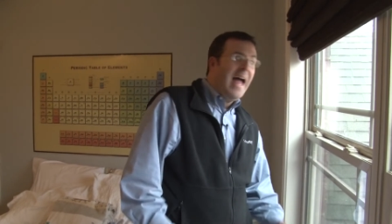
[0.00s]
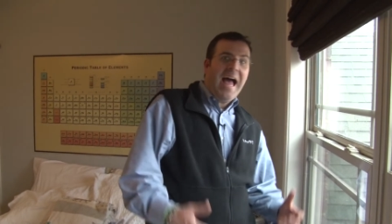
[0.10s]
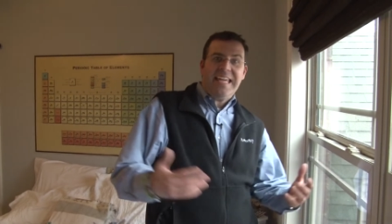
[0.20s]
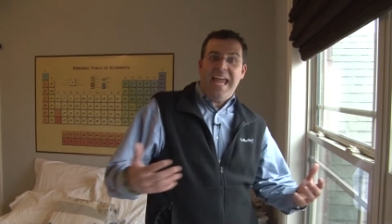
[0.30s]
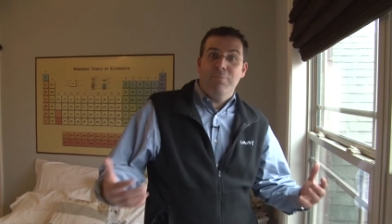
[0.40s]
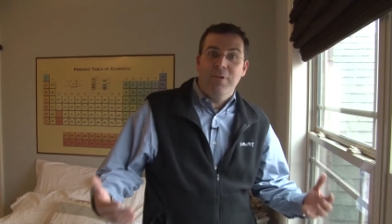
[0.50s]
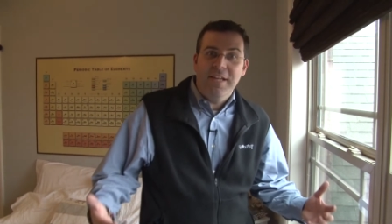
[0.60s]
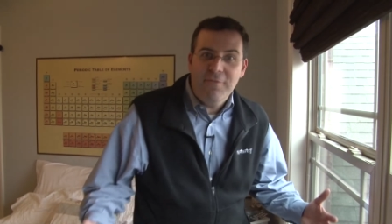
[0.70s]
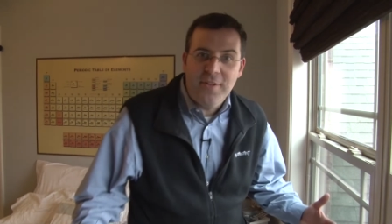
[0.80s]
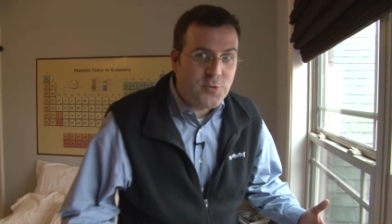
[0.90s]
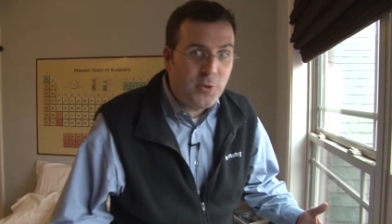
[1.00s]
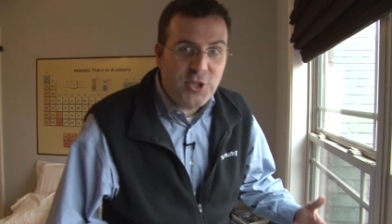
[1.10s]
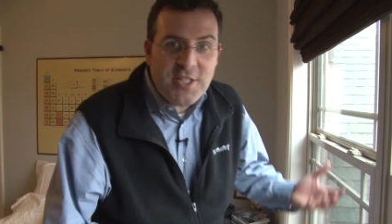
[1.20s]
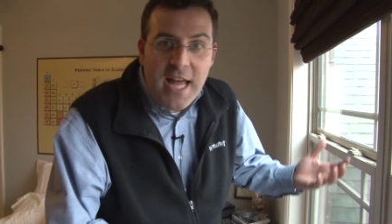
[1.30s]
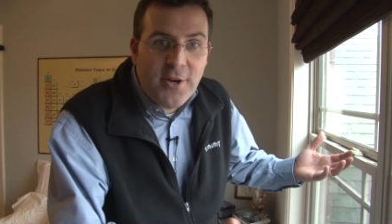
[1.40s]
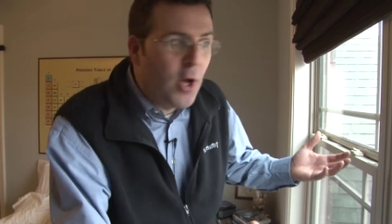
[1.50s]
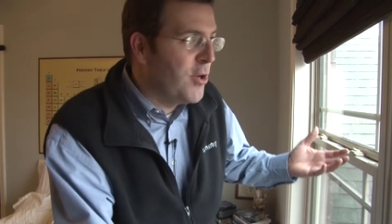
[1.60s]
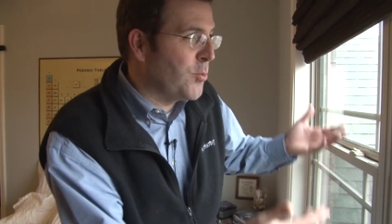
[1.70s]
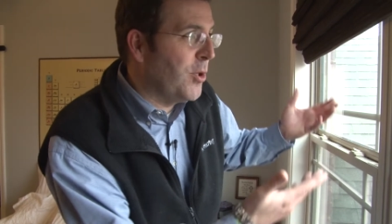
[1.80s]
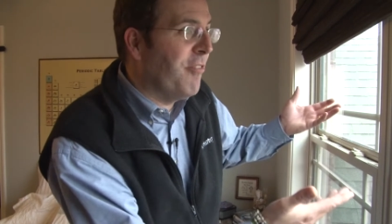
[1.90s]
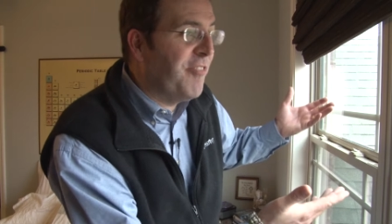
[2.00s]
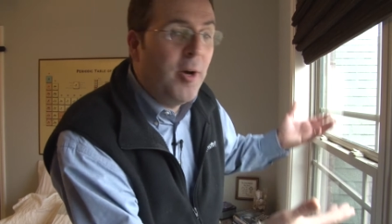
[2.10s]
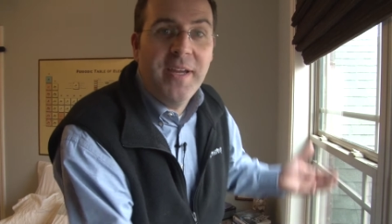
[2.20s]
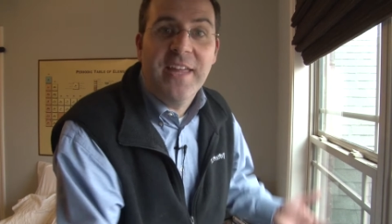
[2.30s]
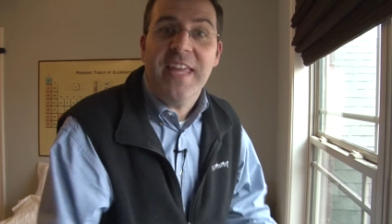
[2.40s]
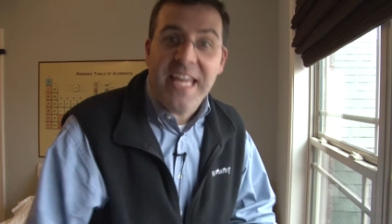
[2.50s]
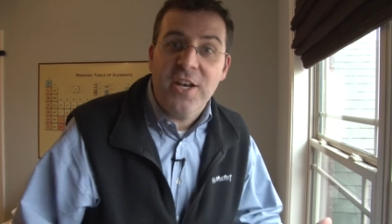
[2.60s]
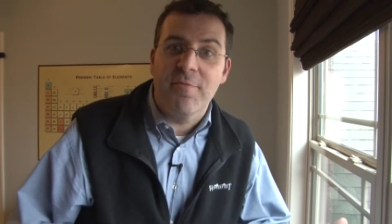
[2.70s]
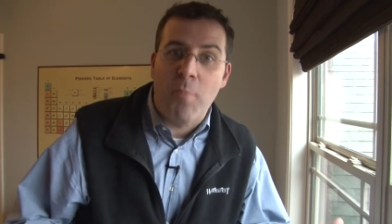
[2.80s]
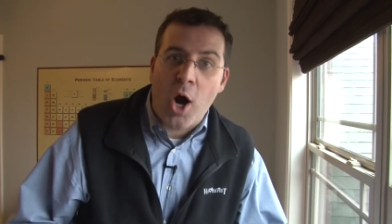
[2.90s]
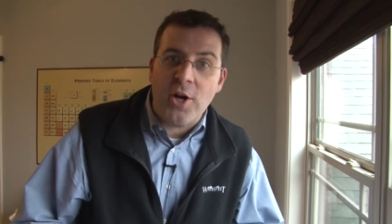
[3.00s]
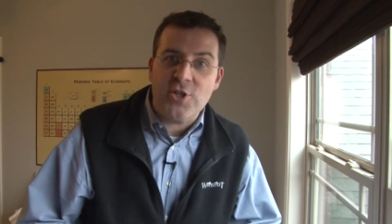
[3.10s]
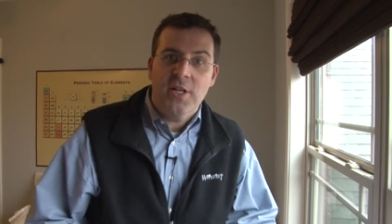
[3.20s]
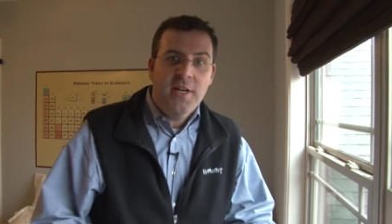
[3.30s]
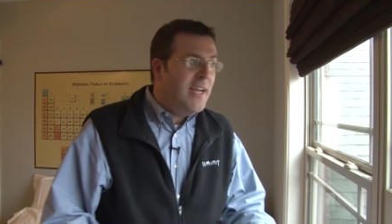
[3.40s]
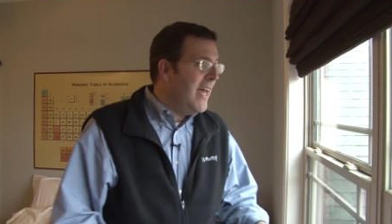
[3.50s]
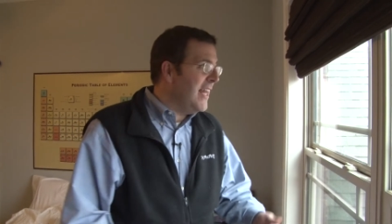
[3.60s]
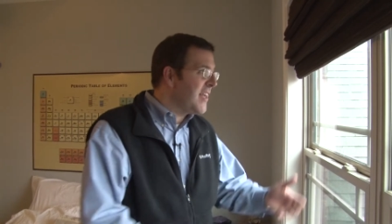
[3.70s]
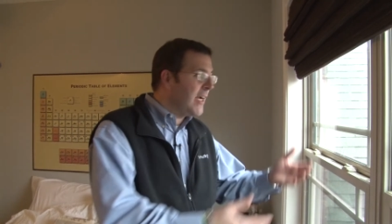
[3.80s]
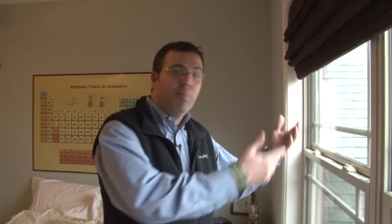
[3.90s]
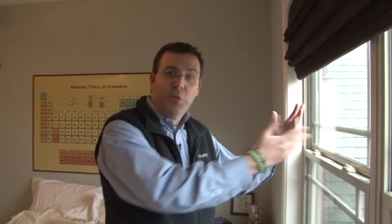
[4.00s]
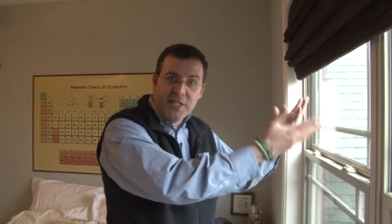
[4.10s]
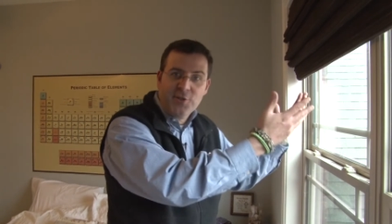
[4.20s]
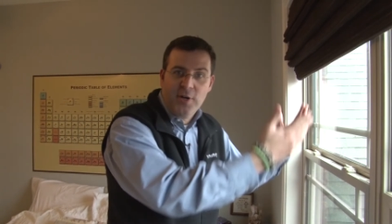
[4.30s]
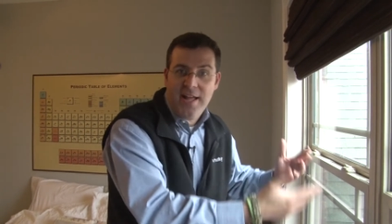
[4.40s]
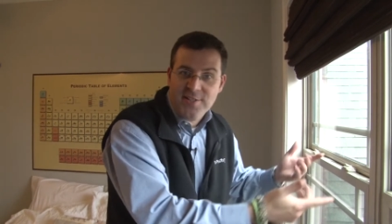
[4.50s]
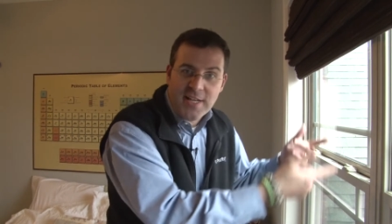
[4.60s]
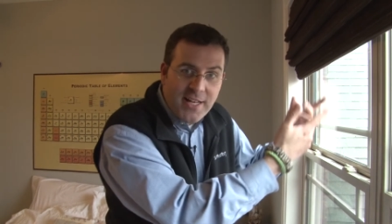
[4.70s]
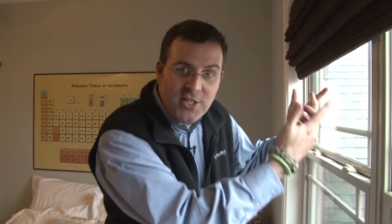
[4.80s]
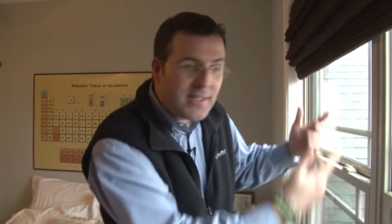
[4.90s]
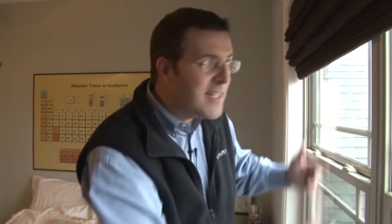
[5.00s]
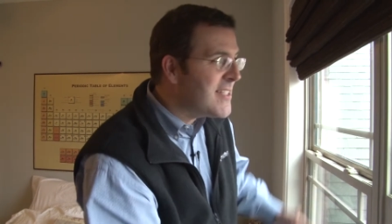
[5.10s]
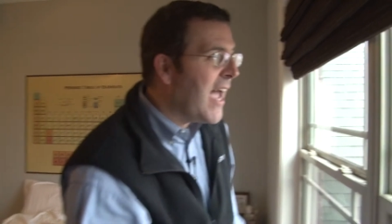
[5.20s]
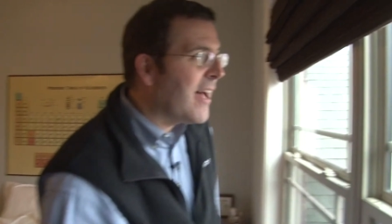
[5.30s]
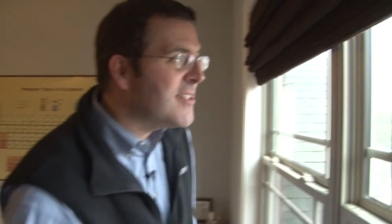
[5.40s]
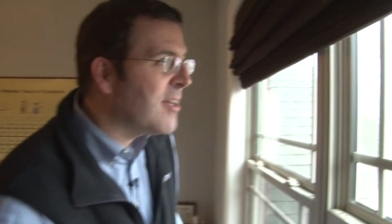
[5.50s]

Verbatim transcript: I can't believe this. We just now noticed we're here filming in the end of March, and it's like a blizzard outside. Check this out.